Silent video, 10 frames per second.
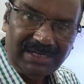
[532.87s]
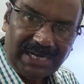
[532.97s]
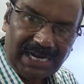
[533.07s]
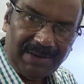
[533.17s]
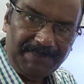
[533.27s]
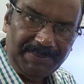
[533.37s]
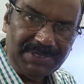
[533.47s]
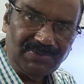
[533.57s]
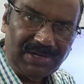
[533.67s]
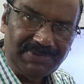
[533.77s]
AMP
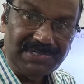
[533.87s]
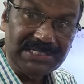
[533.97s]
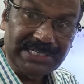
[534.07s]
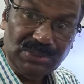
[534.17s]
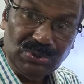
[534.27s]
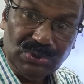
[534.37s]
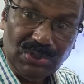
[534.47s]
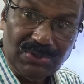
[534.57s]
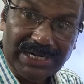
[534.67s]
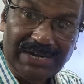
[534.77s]
means what, friends? It is a
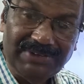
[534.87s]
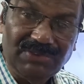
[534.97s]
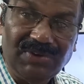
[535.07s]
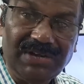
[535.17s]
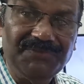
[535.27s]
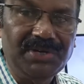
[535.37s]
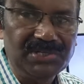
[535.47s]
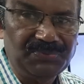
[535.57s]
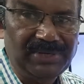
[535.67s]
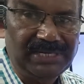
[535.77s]
nucleotide with one
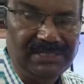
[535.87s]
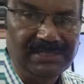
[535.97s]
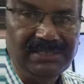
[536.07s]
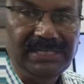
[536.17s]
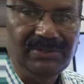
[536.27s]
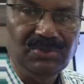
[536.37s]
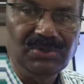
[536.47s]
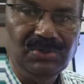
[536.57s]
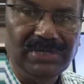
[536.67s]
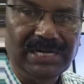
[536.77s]
phosphate.
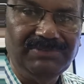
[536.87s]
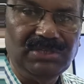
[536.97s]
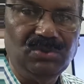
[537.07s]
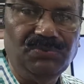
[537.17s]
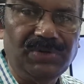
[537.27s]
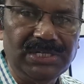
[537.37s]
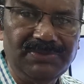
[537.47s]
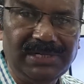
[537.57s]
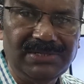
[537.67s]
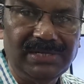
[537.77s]
Nucleotide with two
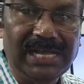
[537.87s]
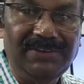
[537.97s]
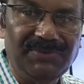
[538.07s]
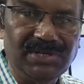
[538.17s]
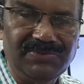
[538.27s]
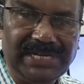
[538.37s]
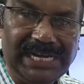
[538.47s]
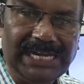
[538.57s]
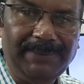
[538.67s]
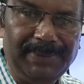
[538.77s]
phosphates, diphosphate,
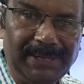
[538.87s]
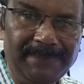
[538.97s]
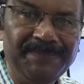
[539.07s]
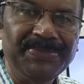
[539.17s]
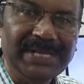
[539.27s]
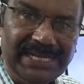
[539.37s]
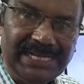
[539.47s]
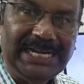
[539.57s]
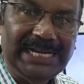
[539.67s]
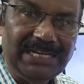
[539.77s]
ATP.
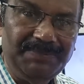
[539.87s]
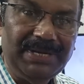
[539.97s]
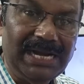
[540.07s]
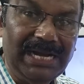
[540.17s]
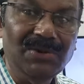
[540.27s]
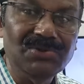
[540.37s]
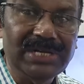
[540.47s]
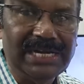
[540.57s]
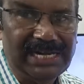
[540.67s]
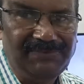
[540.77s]
ATP,
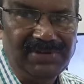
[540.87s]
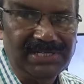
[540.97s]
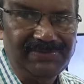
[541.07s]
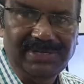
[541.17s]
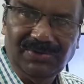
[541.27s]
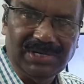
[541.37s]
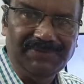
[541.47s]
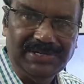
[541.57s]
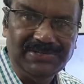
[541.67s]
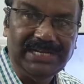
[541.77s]
adenosine triphosphate. Okay,
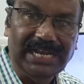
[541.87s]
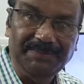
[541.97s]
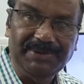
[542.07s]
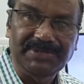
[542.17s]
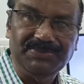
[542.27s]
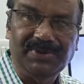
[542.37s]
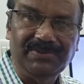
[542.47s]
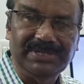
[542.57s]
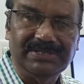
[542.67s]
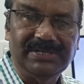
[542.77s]
friends. AMP is what,
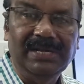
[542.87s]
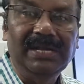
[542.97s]
friends?